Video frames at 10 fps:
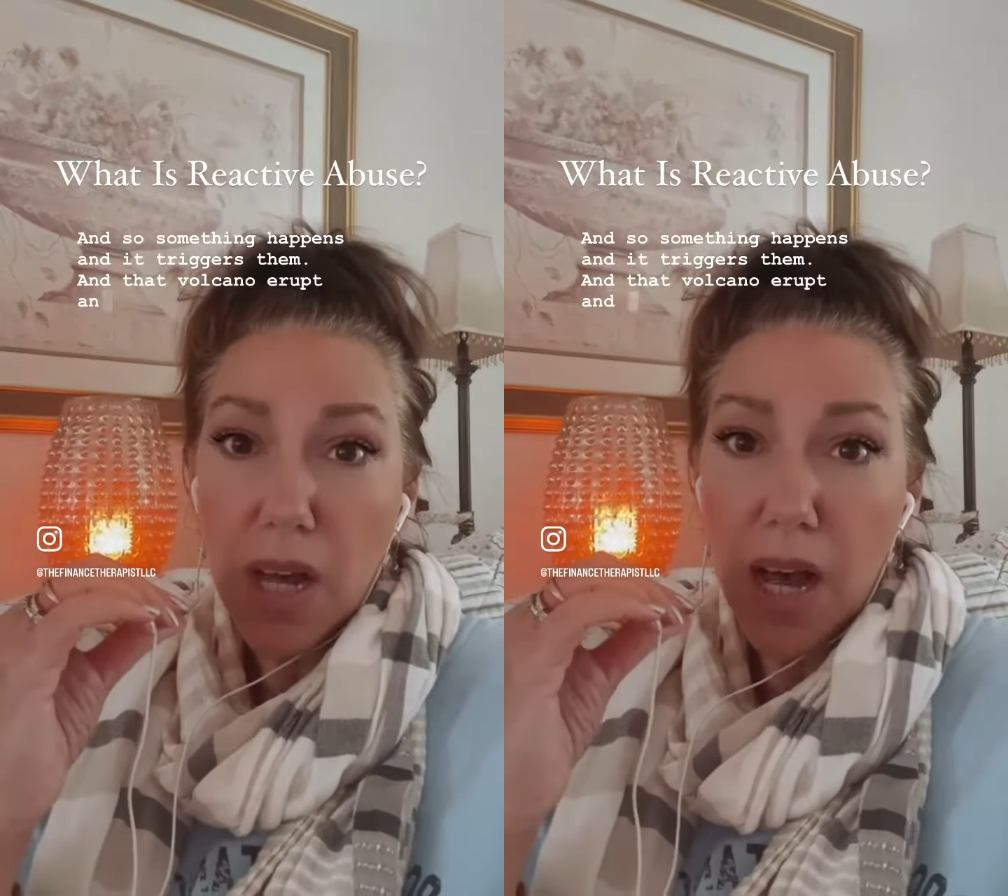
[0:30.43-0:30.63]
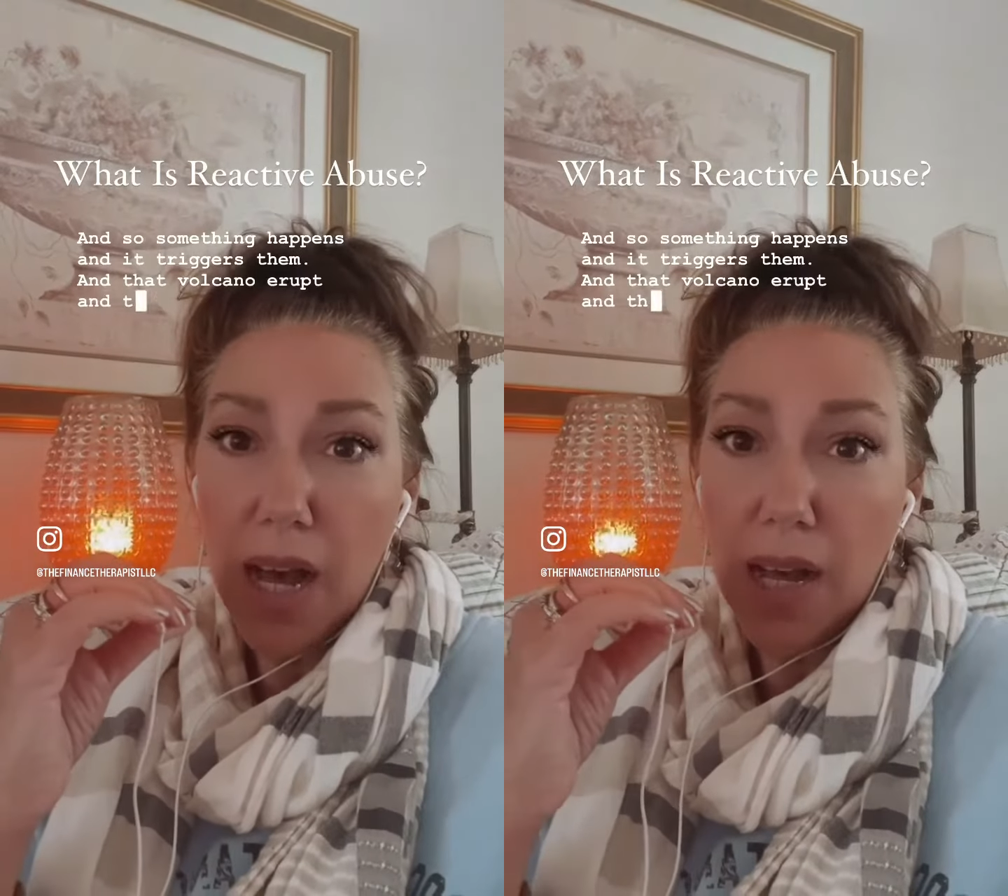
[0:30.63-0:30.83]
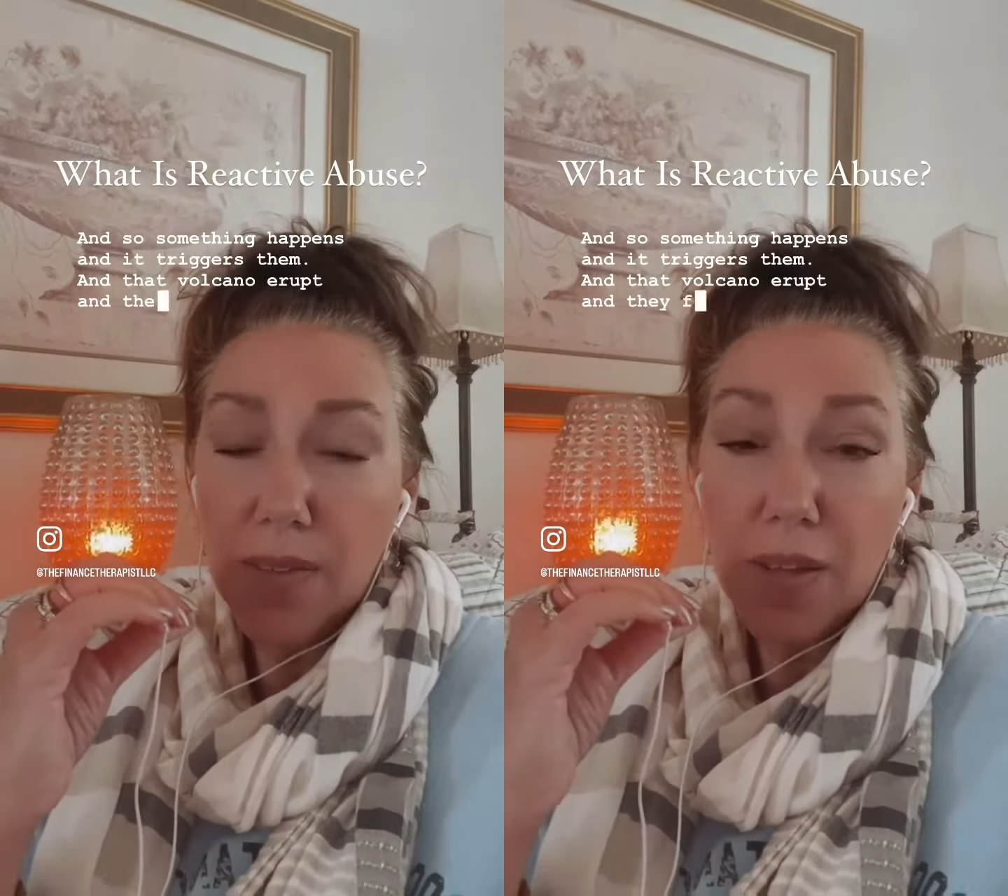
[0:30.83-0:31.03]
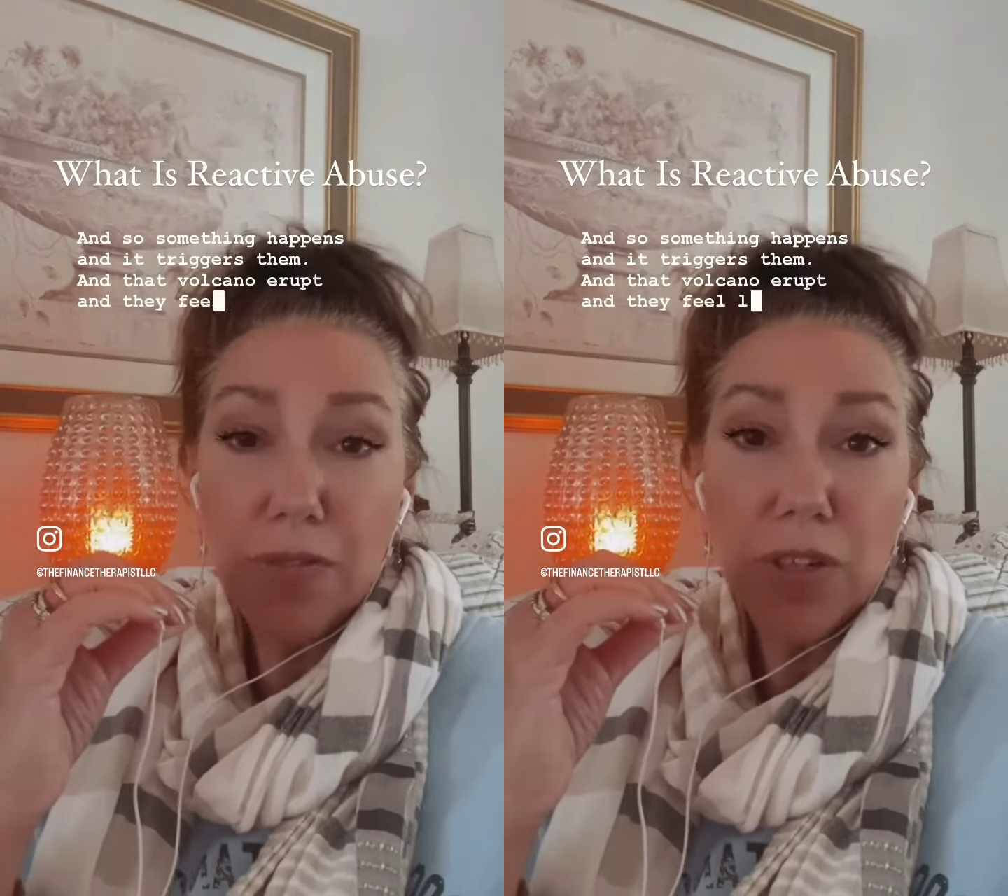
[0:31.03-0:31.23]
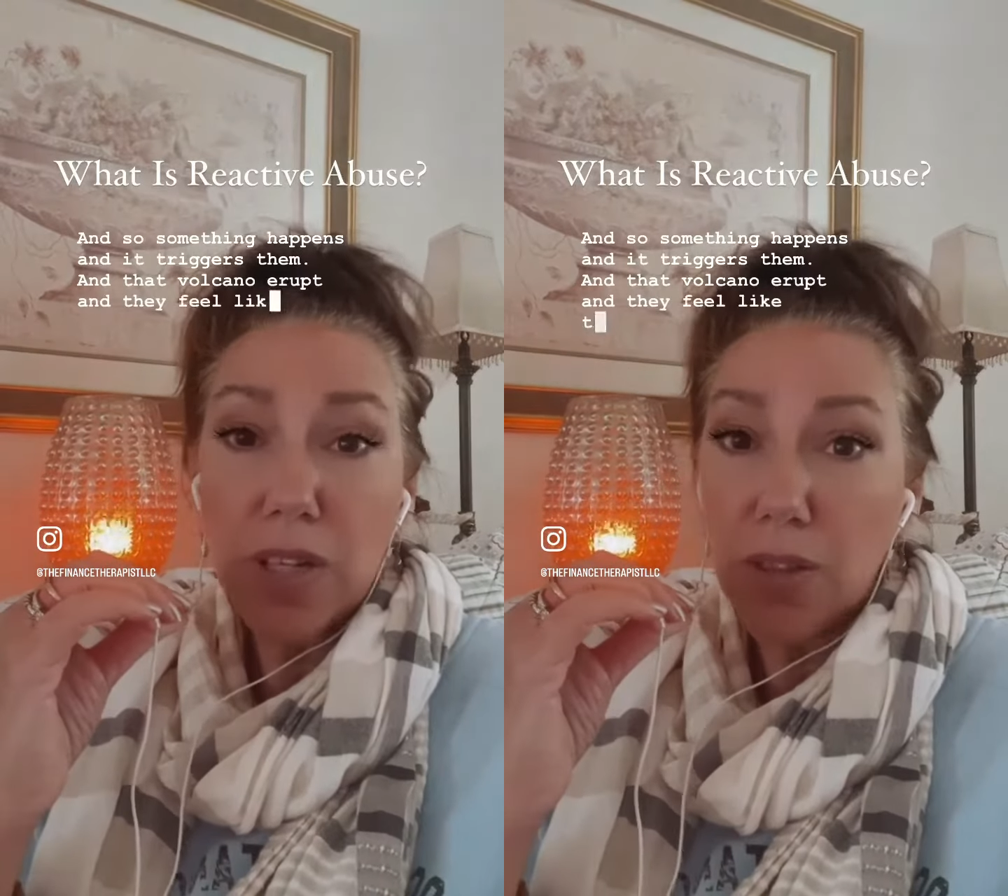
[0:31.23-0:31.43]
and they
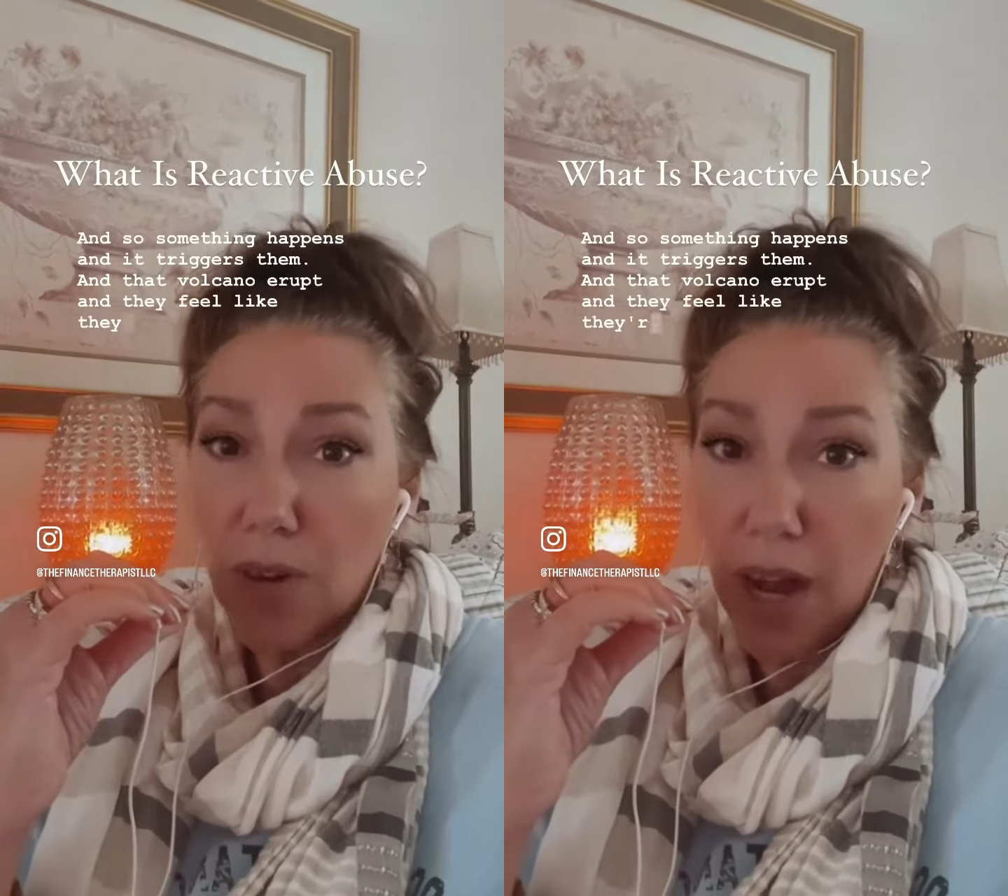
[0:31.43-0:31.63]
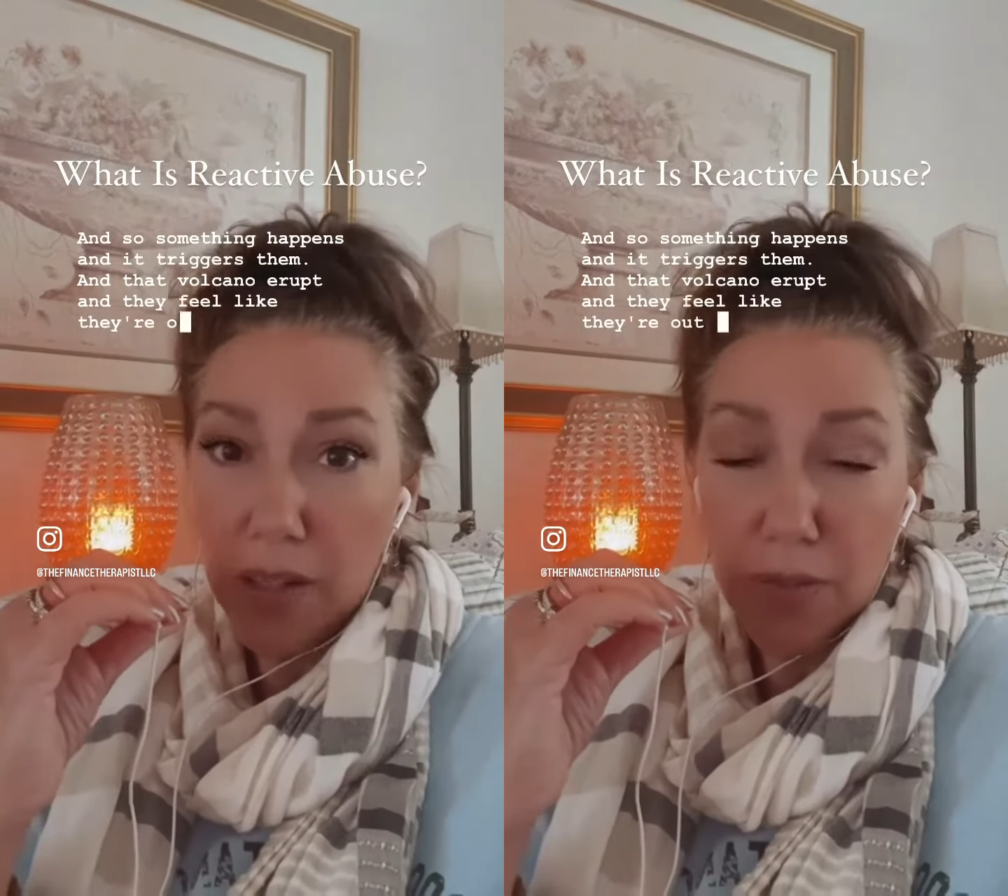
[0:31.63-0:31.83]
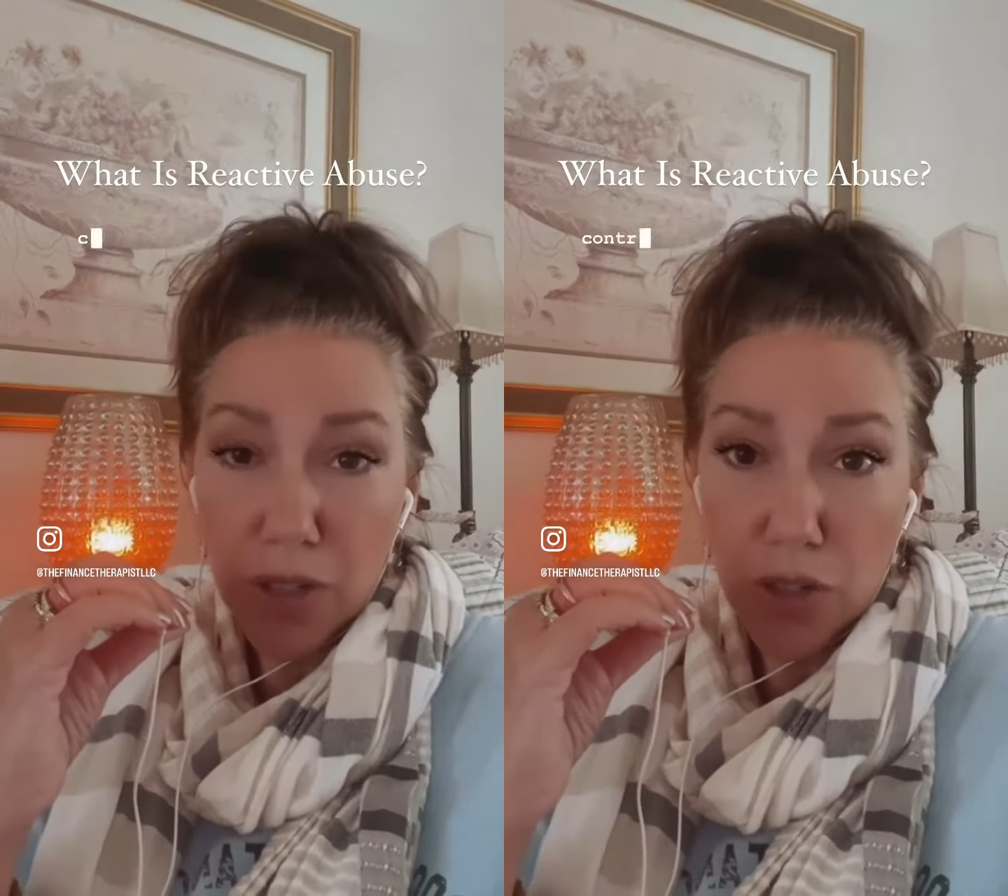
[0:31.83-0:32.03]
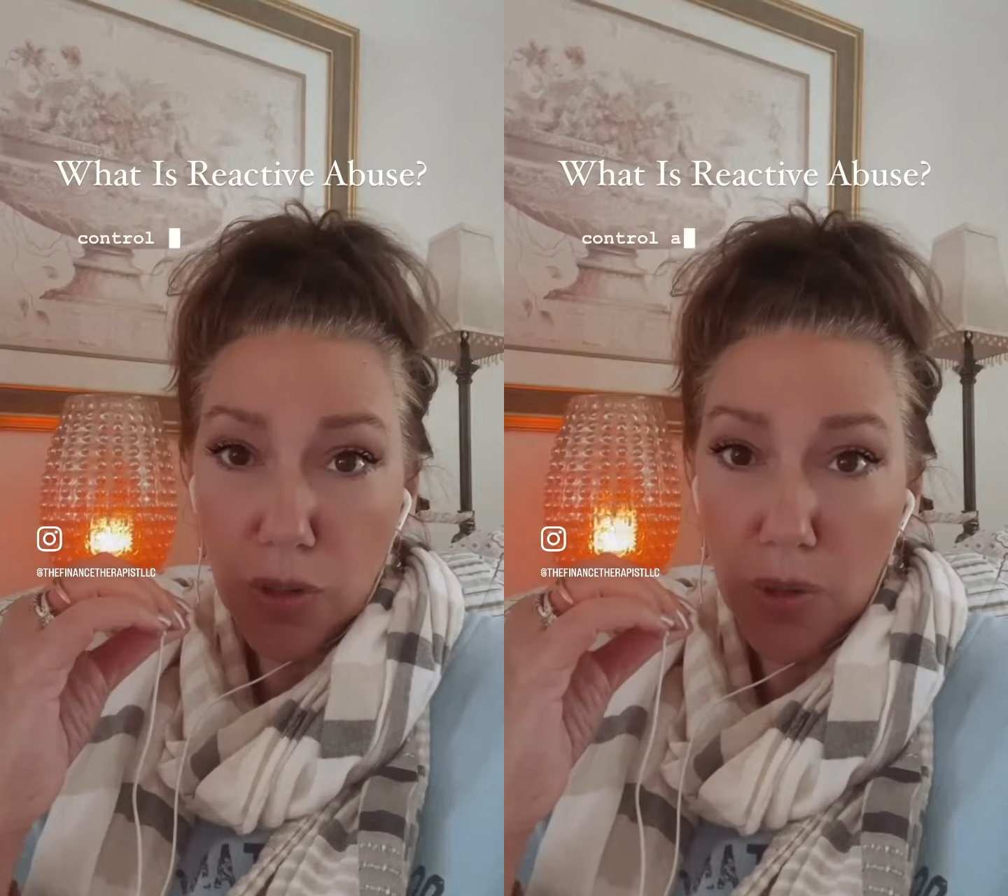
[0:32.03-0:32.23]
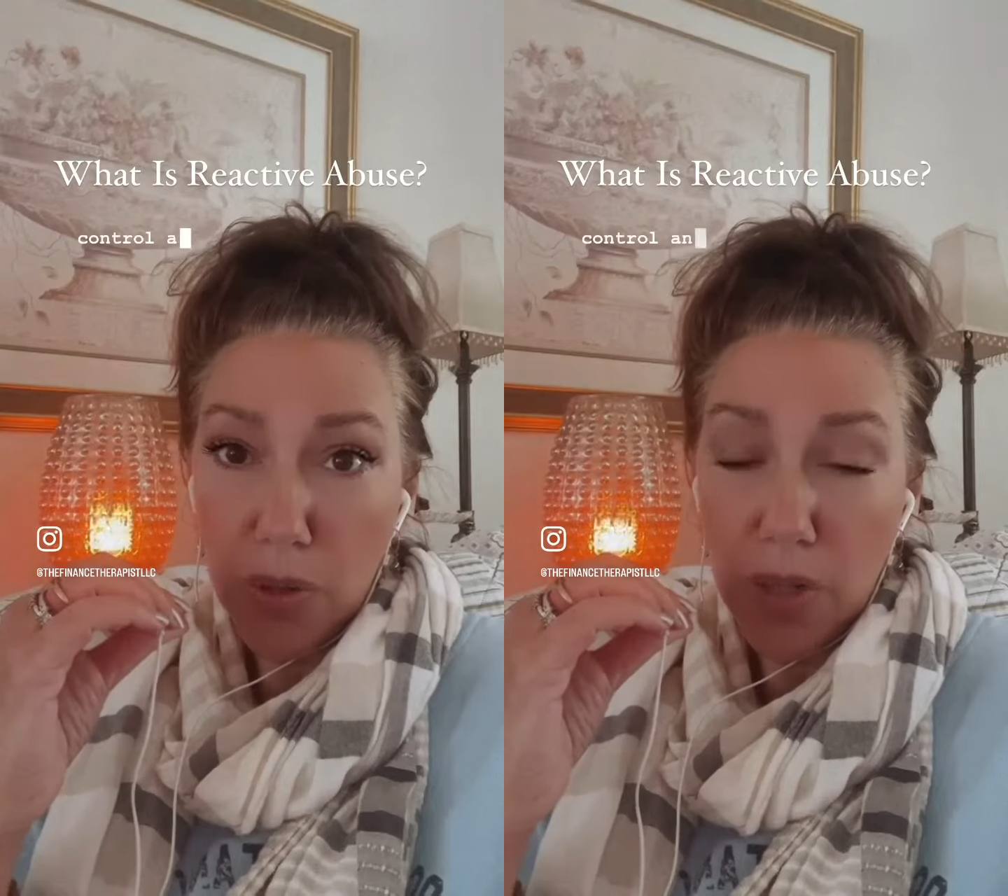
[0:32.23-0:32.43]
feel like they're out of
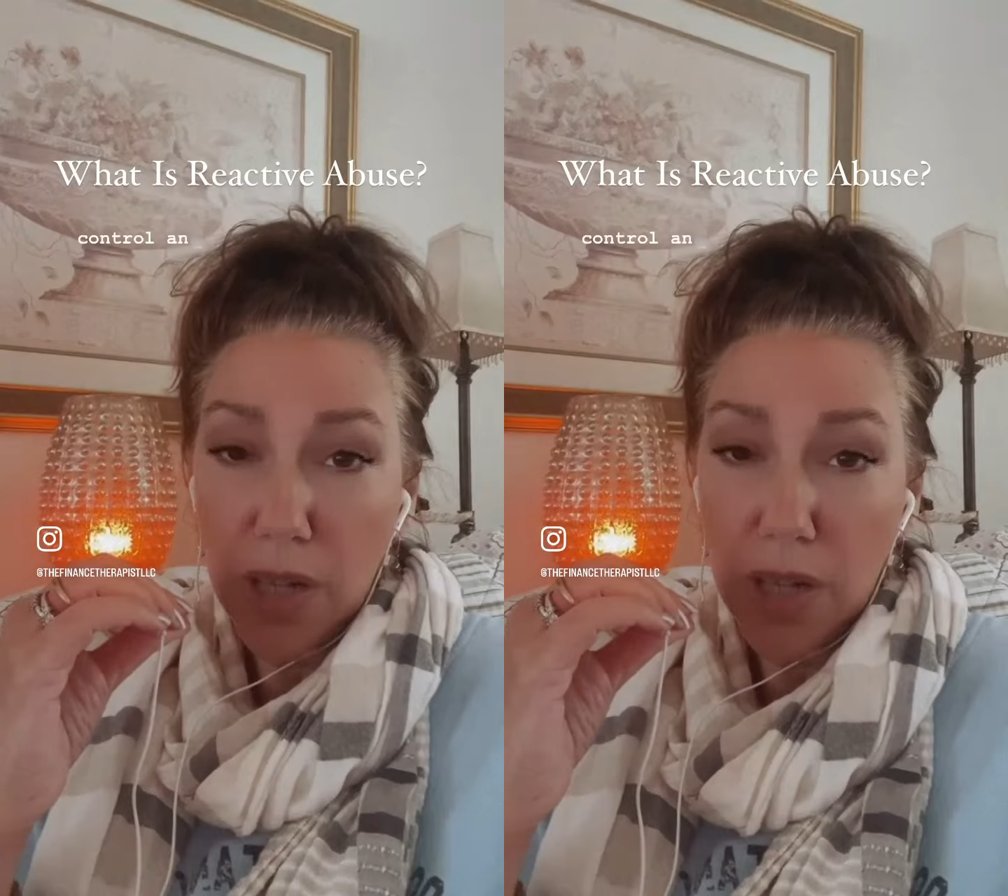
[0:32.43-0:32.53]
control